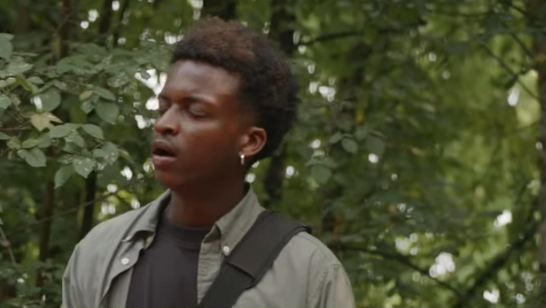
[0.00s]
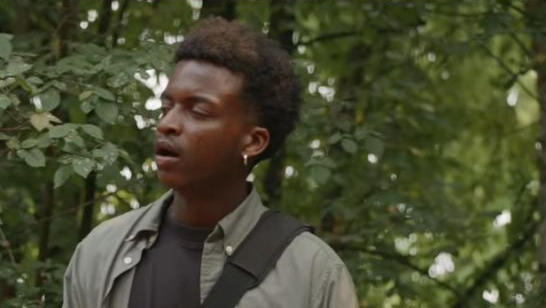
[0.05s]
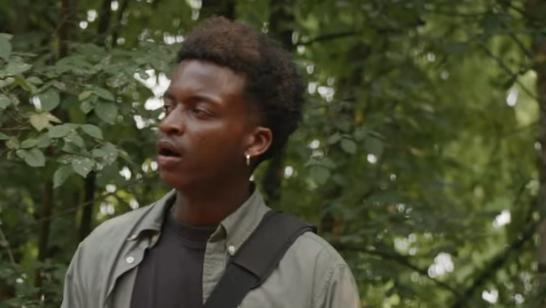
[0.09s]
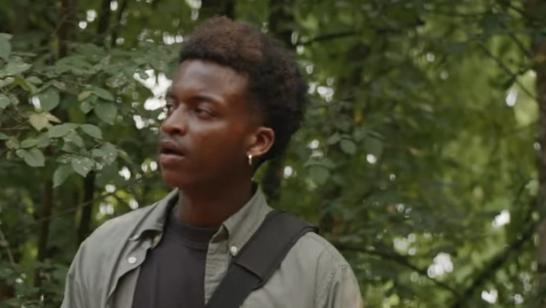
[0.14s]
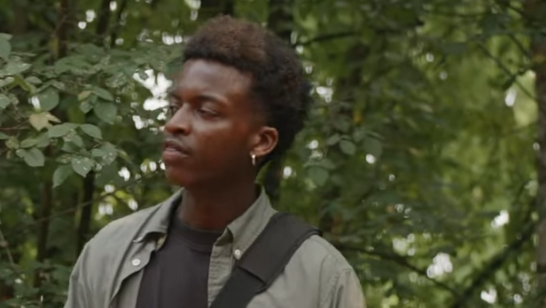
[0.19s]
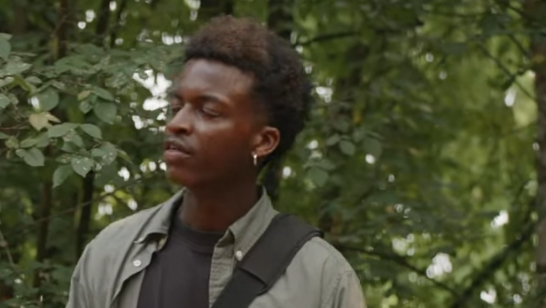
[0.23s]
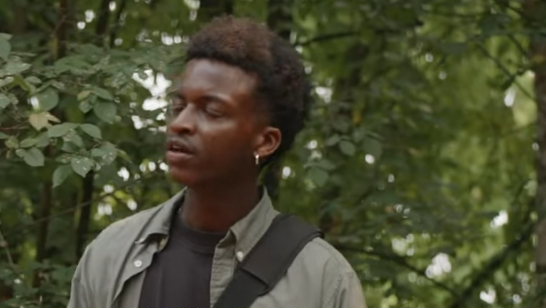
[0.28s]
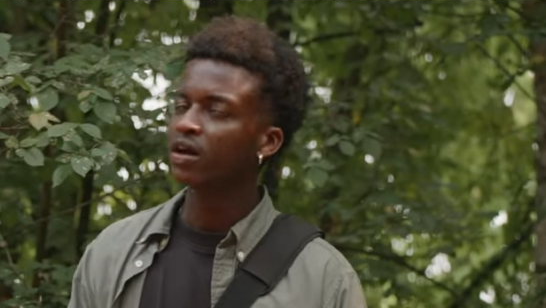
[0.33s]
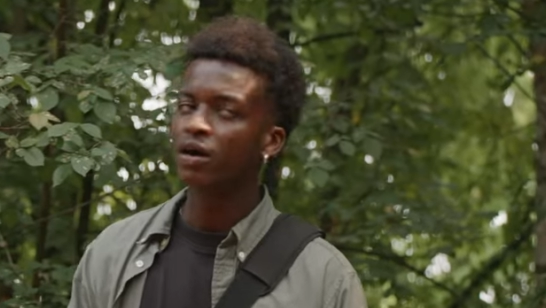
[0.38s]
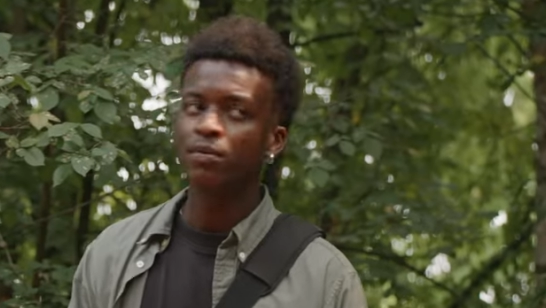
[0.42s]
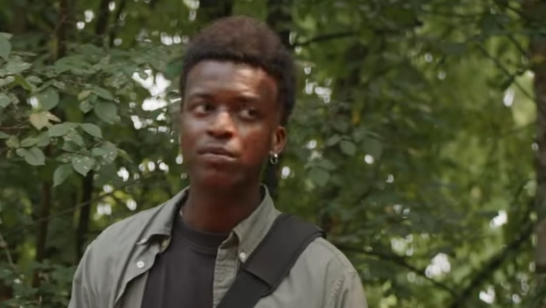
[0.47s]

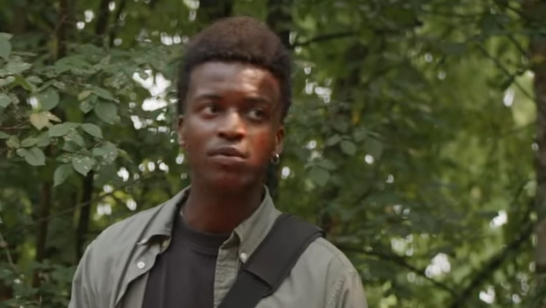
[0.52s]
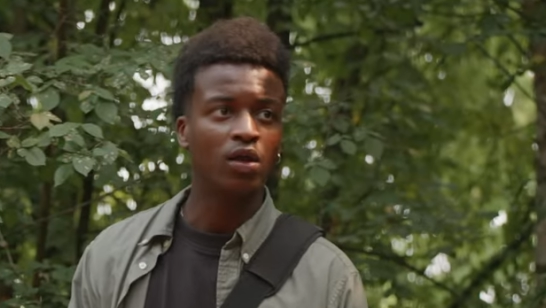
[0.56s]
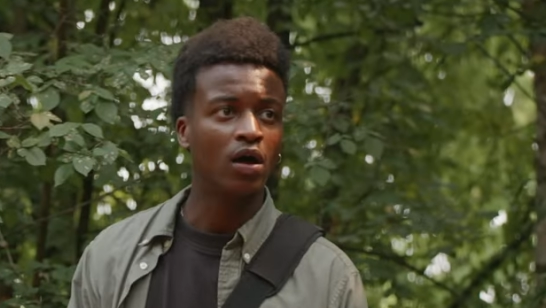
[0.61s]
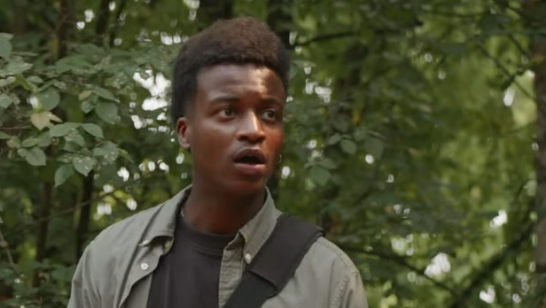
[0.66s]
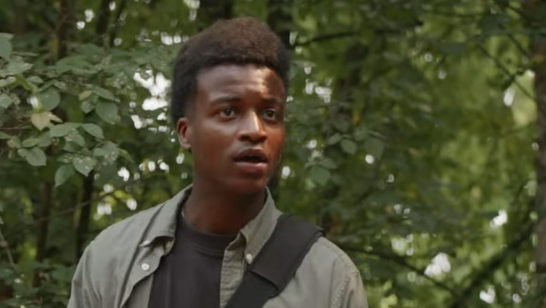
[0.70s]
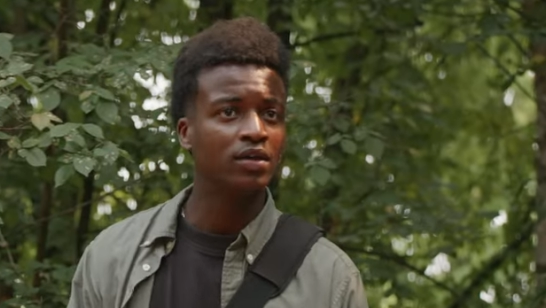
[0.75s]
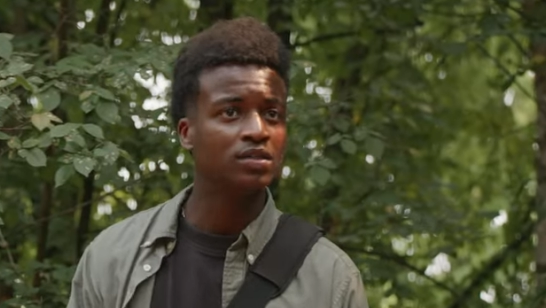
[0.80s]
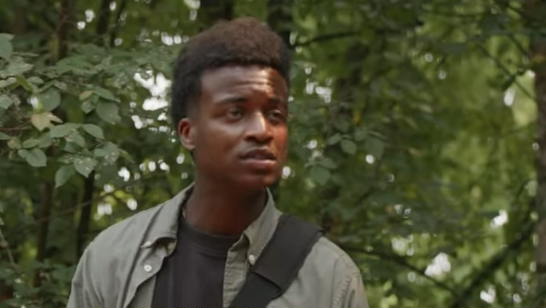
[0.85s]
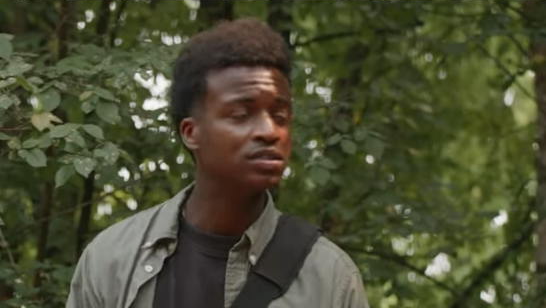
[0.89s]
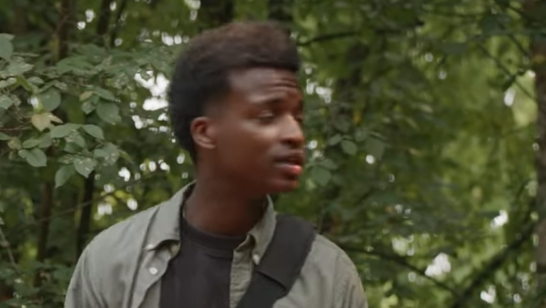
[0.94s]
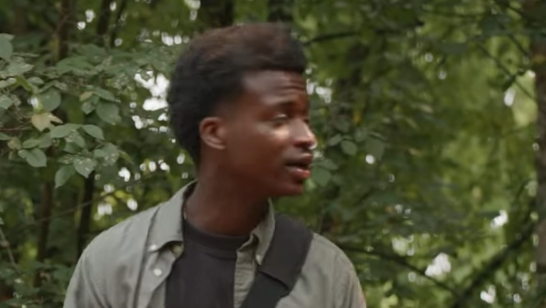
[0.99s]
think I'm
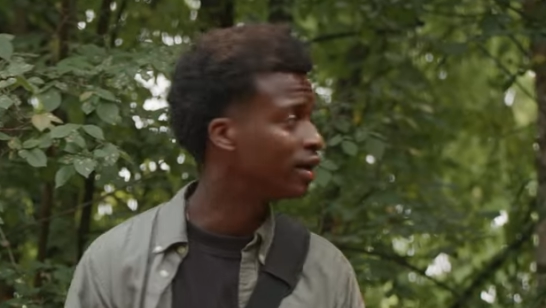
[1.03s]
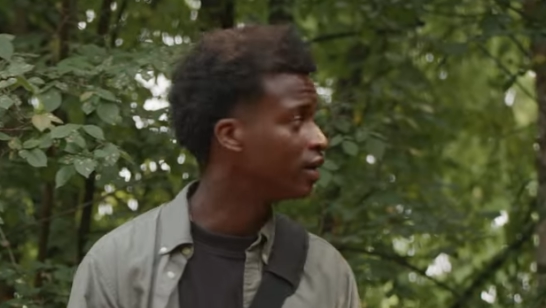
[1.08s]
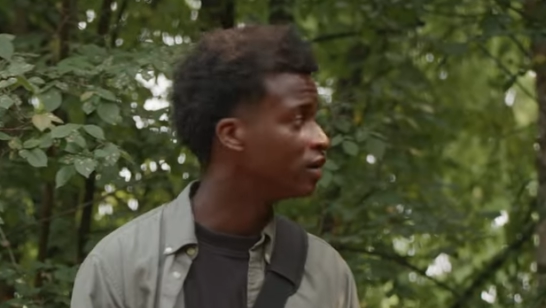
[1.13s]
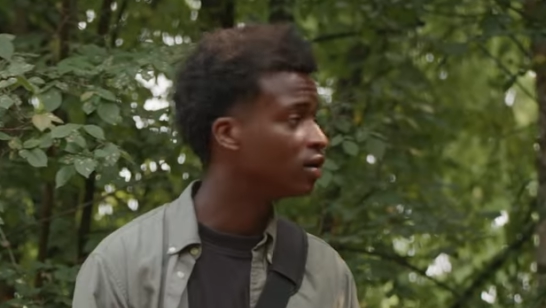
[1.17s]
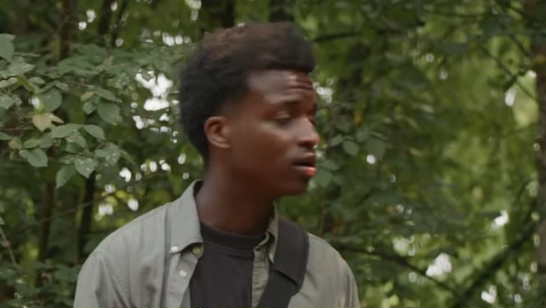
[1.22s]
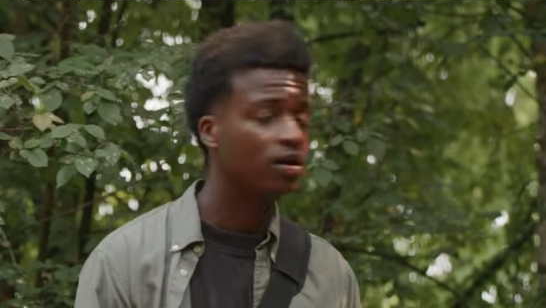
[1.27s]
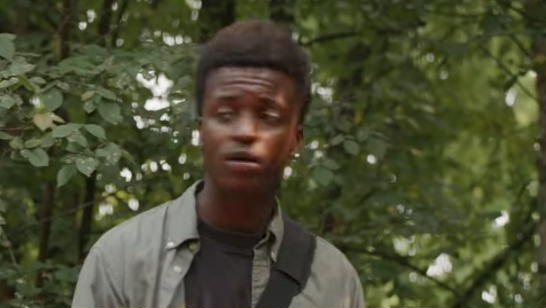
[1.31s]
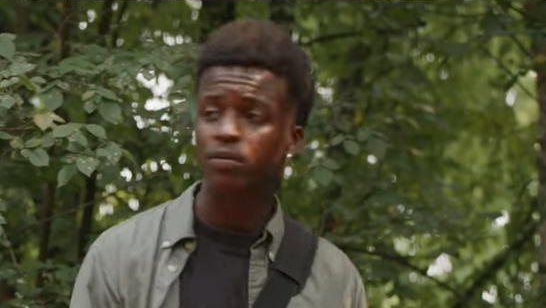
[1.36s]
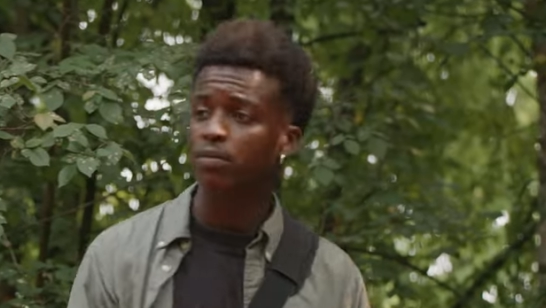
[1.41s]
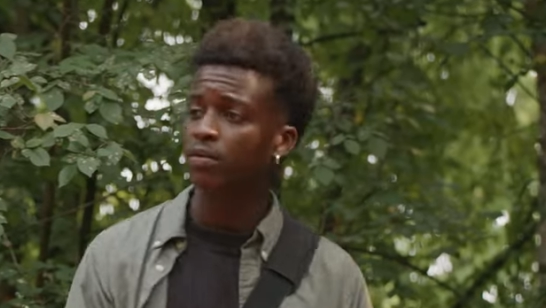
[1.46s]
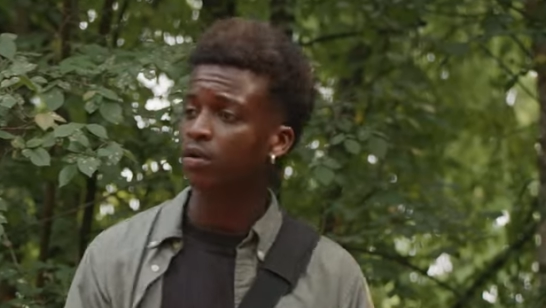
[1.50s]
lost and
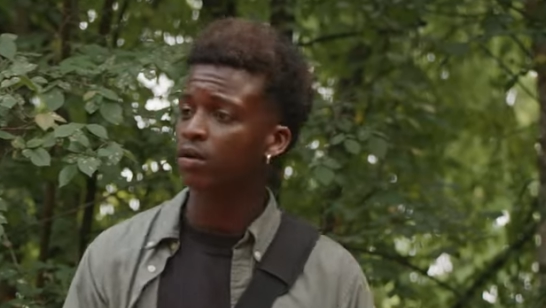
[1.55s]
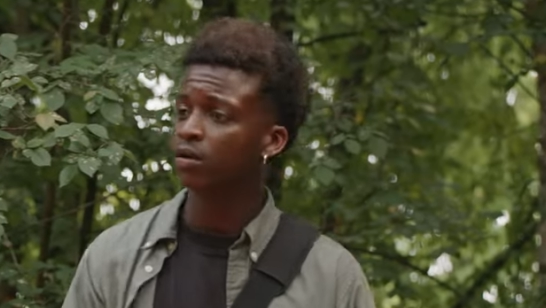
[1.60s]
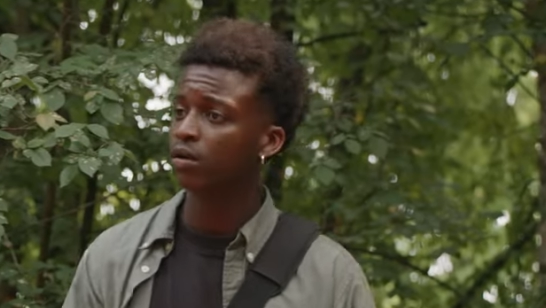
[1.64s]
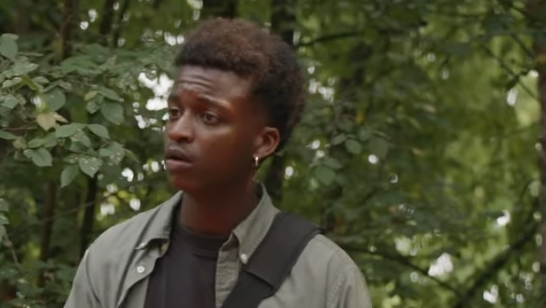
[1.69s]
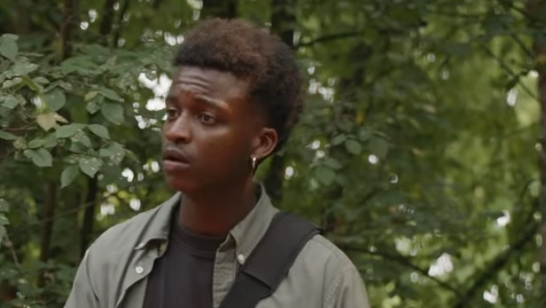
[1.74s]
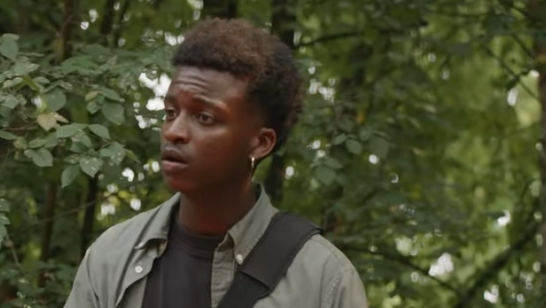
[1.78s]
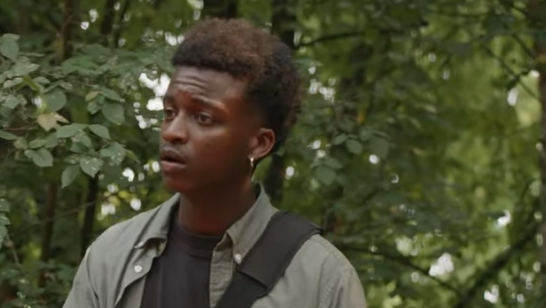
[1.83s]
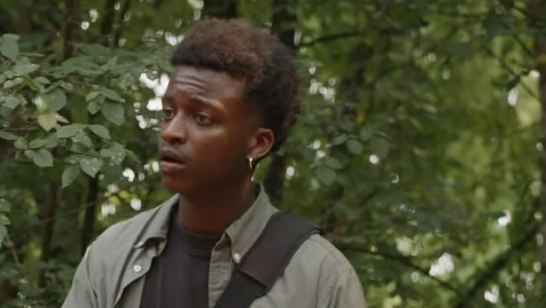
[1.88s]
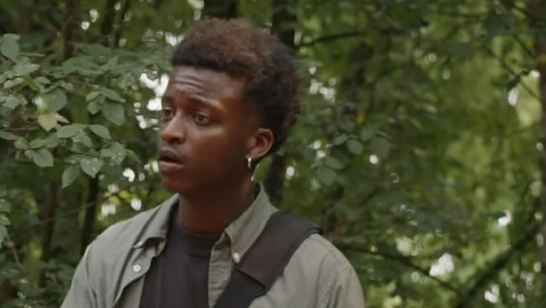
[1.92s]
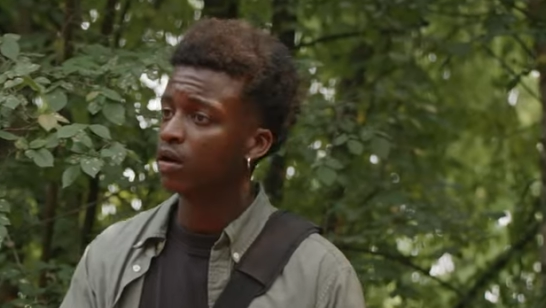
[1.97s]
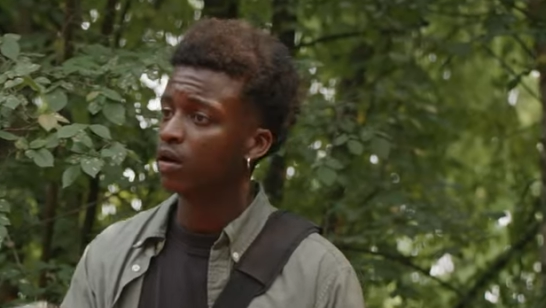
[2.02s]

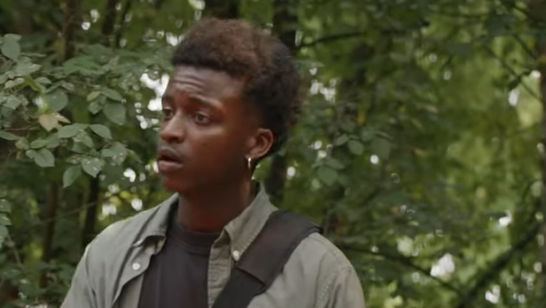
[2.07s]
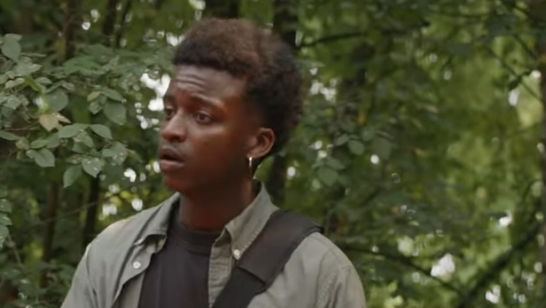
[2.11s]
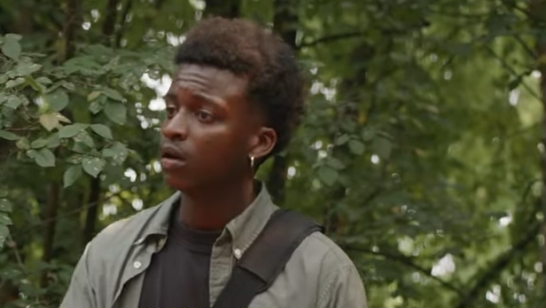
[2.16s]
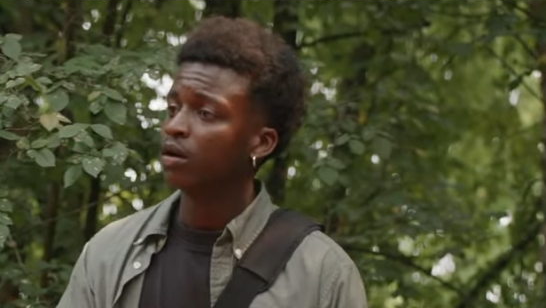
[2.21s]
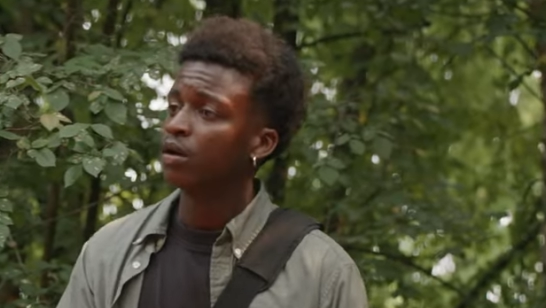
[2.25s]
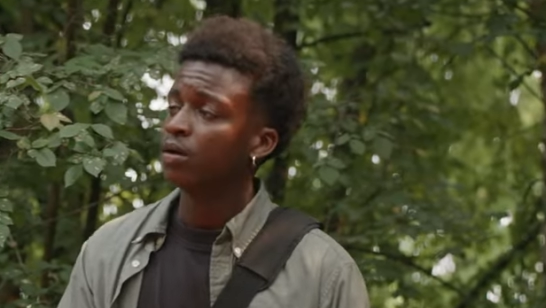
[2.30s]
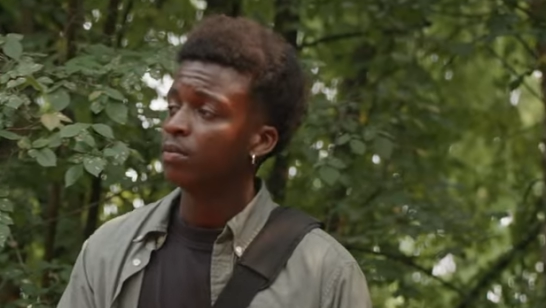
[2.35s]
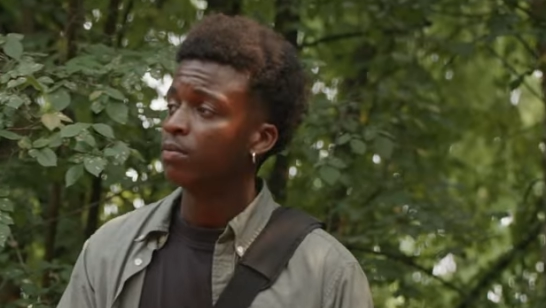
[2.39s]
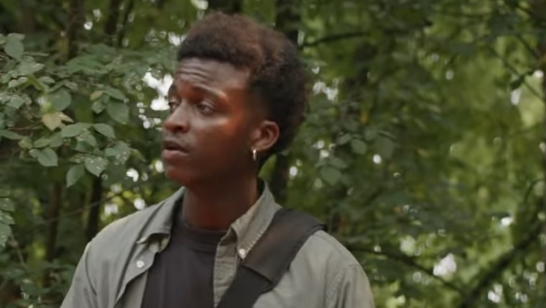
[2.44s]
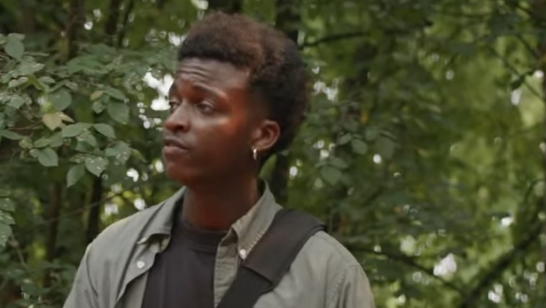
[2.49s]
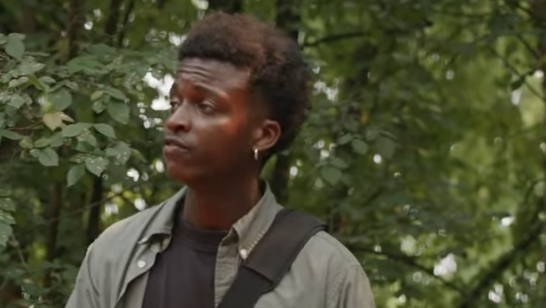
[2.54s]
my